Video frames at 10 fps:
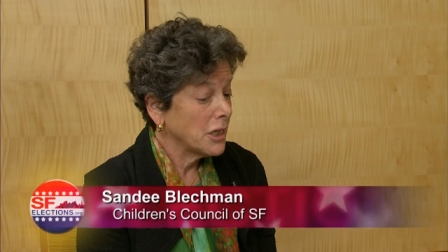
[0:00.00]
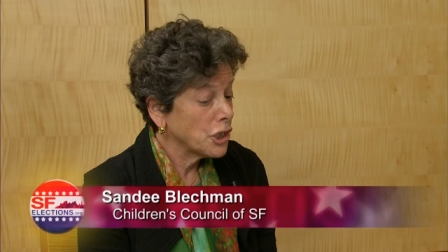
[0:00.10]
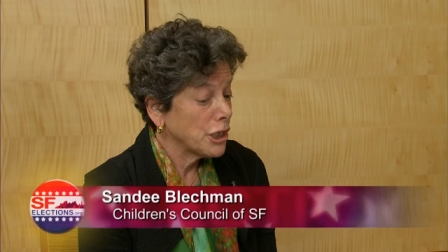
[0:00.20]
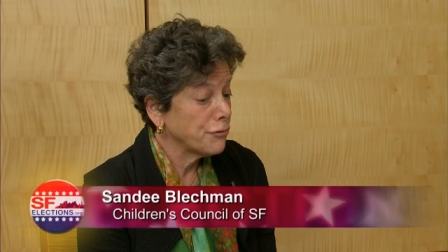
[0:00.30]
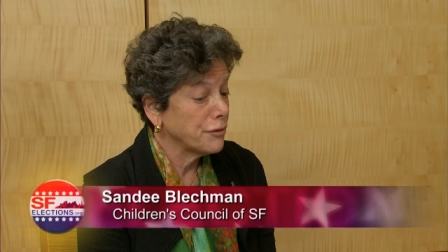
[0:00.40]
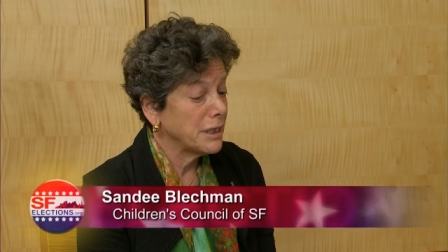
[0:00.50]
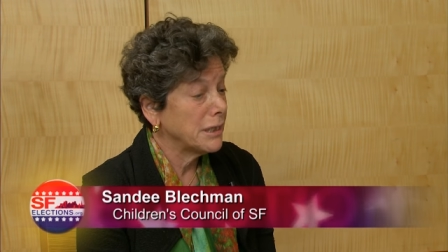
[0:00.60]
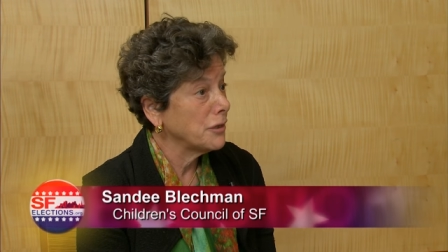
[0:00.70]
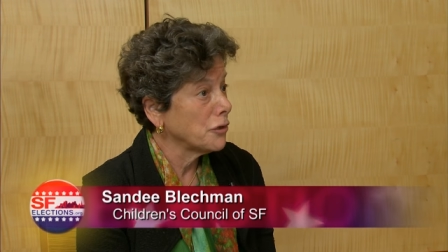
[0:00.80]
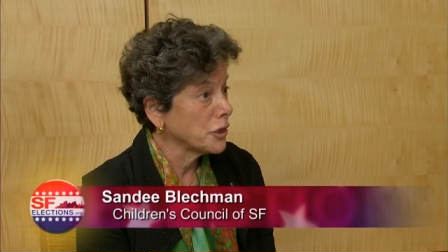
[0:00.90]
And children
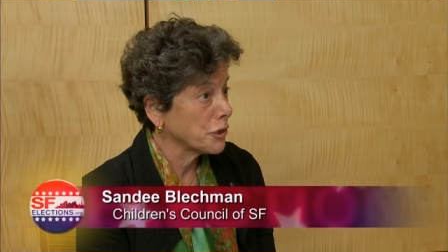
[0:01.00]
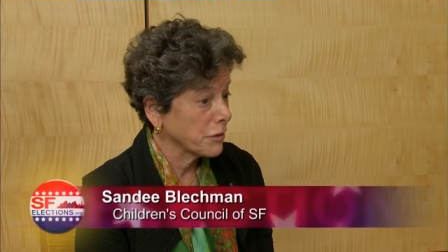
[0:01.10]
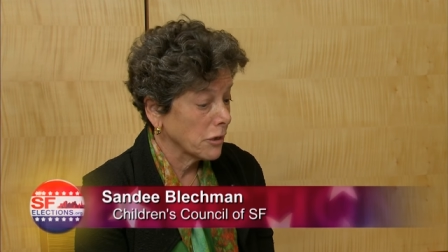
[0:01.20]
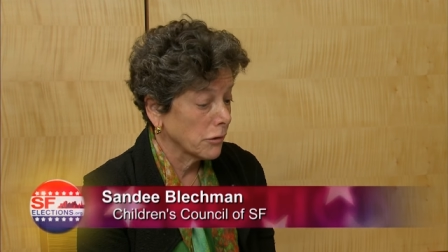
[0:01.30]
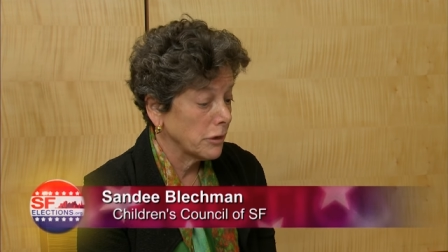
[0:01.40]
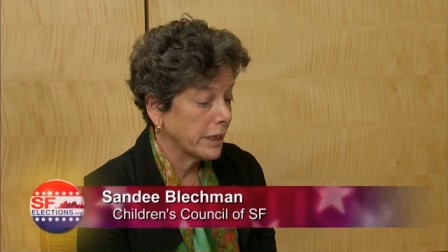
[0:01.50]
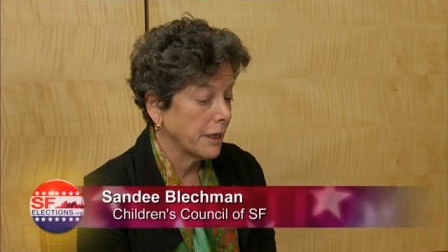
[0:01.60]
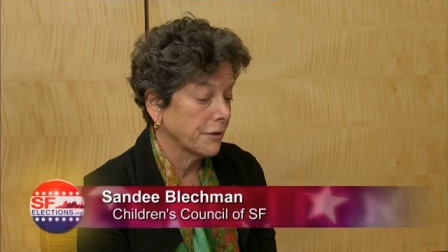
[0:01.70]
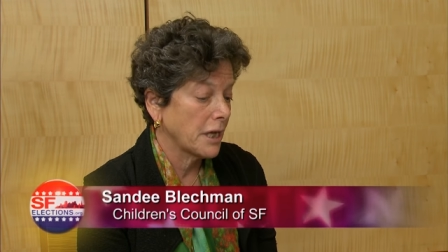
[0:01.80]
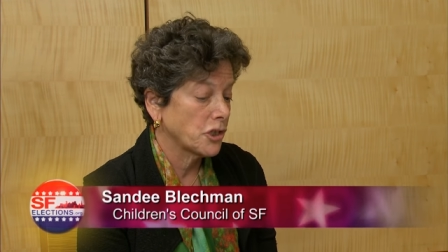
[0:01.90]
need nurturing early
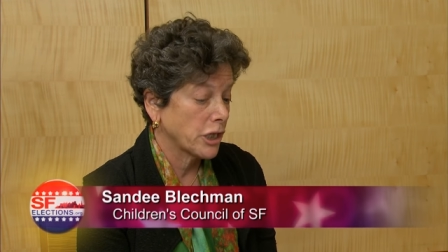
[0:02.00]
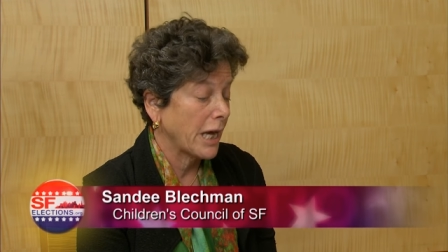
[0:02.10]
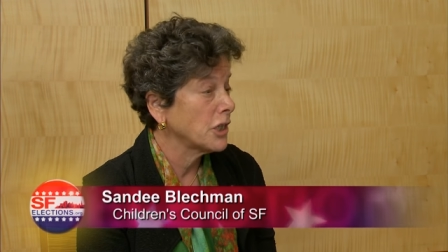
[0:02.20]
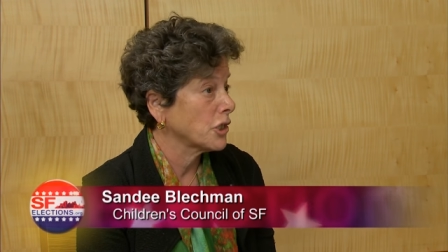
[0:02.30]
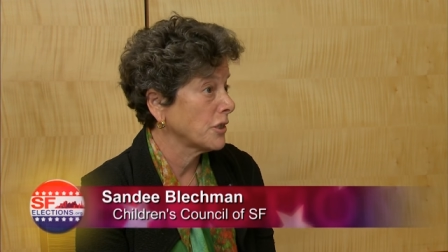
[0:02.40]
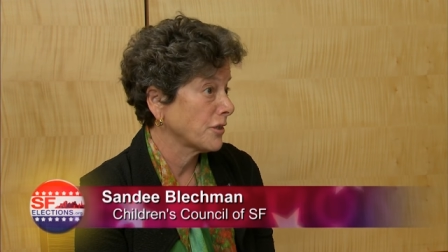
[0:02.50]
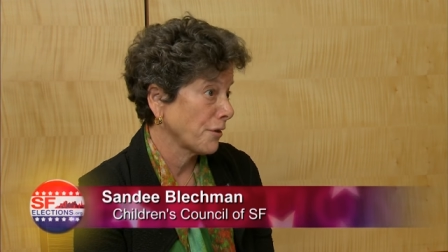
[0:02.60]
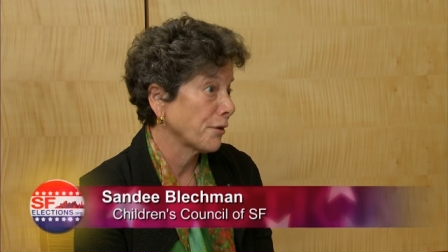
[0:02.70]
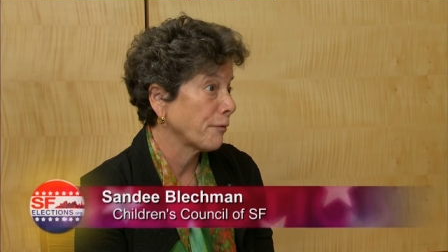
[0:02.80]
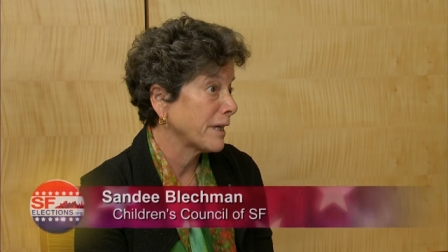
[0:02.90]
care and education
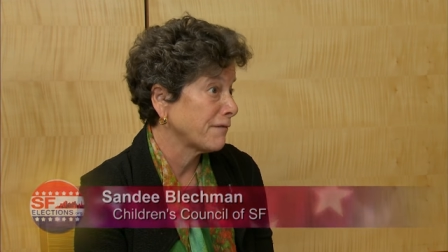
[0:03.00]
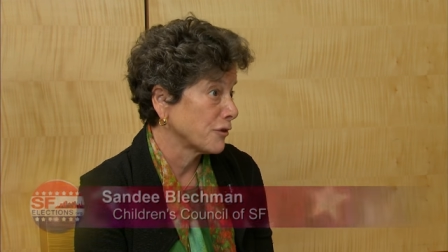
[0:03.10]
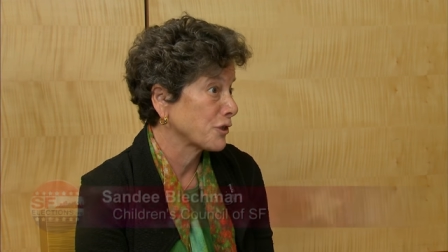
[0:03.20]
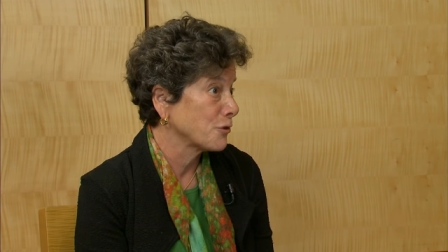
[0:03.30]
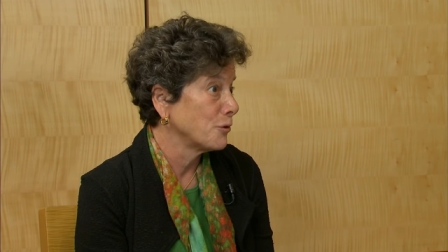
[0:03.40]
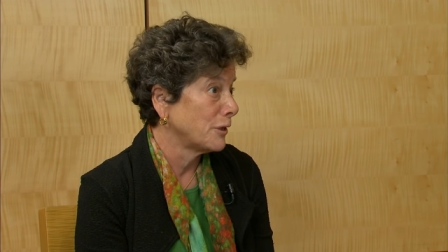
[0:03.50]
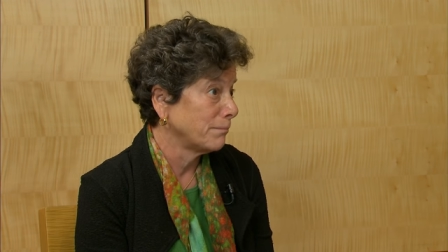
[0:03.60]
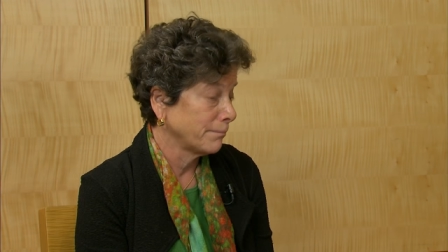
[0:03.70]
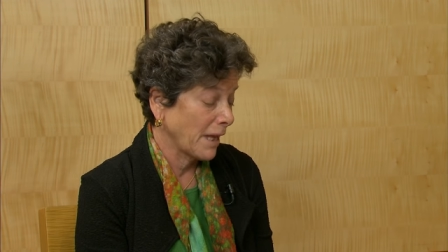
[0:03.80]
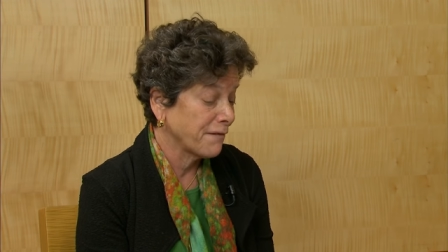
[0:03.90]
so they're ready for
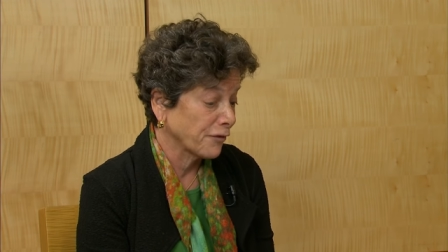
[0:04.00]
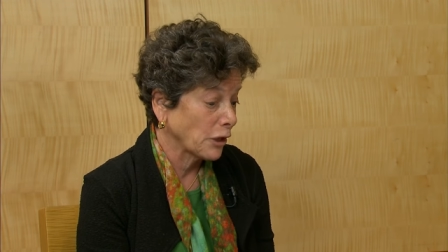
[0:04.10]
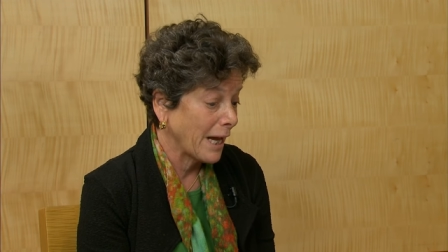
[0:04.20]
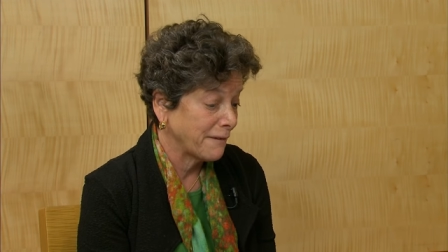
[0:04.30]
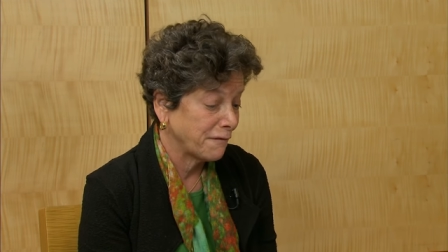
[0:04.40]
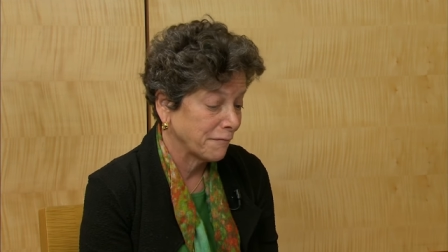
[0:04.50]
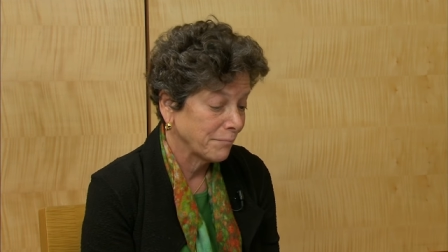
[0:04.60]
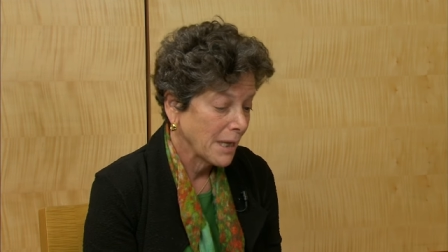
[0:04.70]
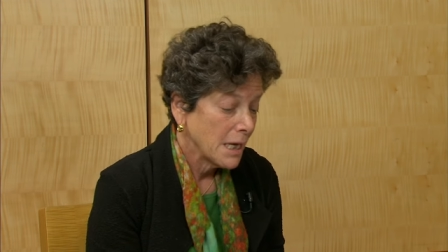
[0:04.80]
school and for life.